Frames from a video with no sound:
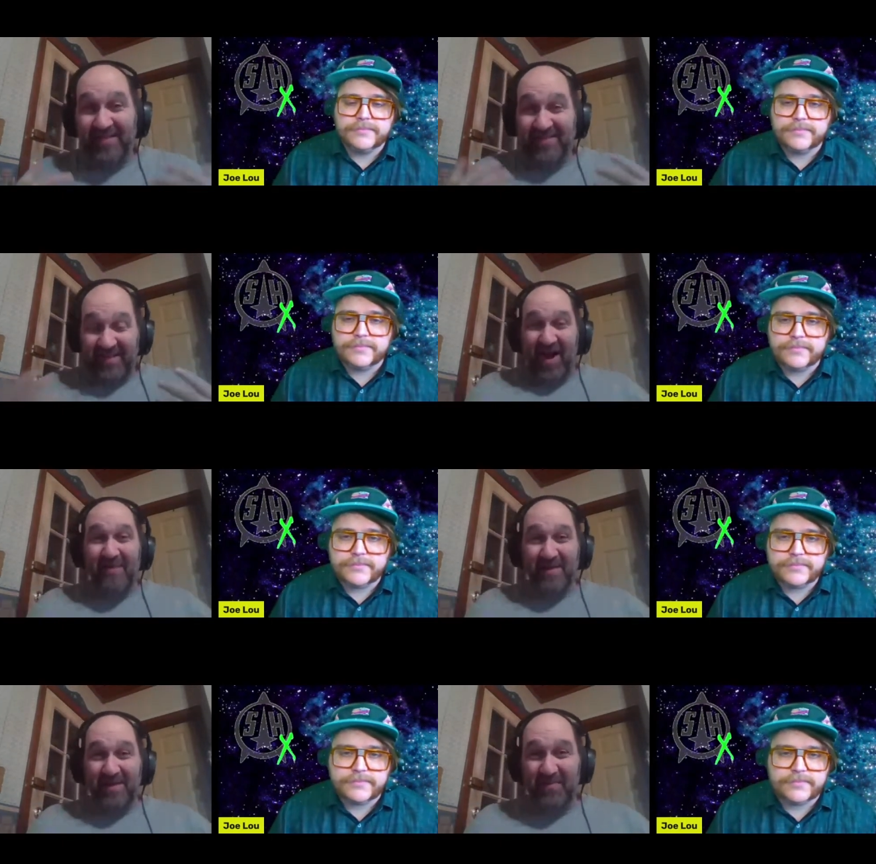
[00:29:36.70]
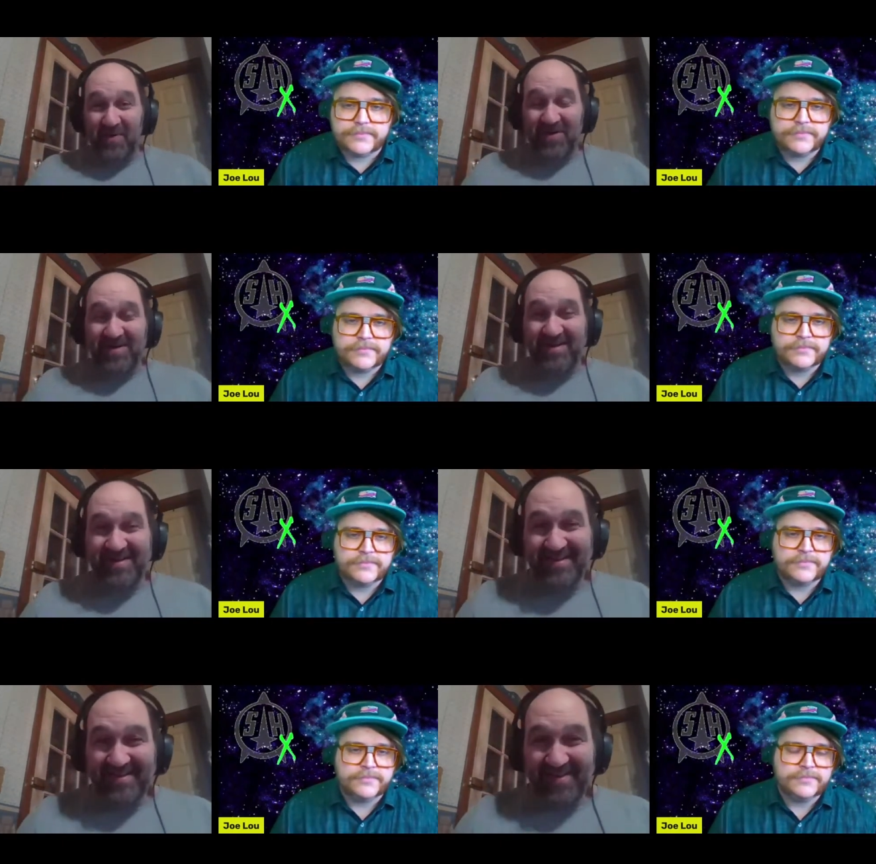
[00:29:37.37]
Speaker 1: like the comic book
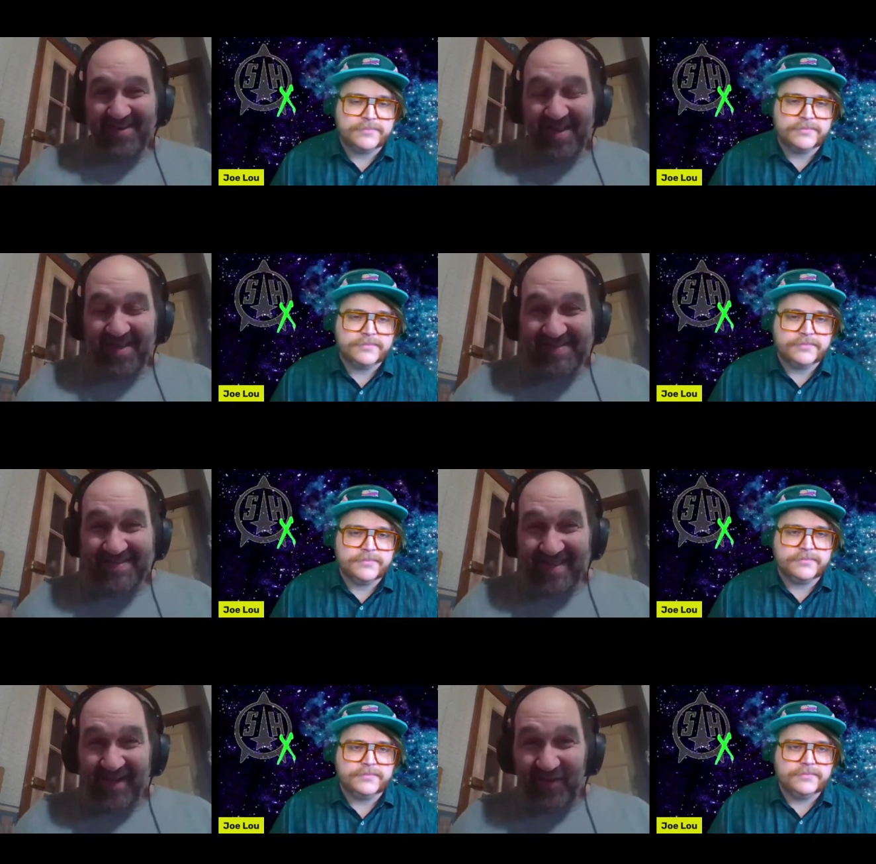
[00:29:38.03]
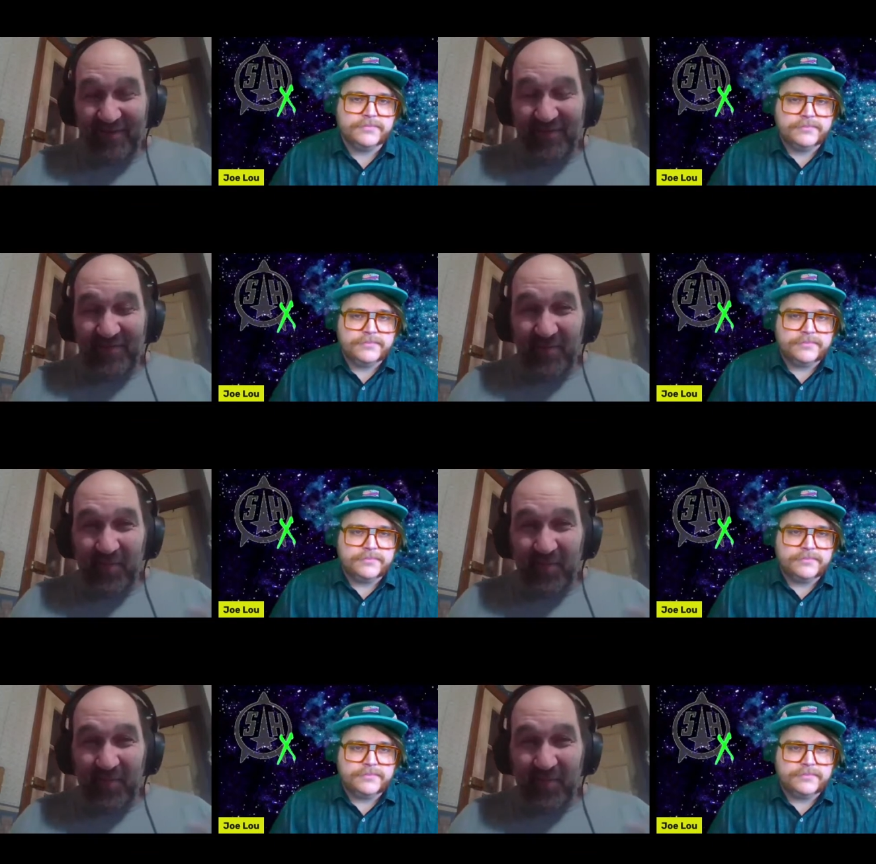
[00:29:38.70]
itself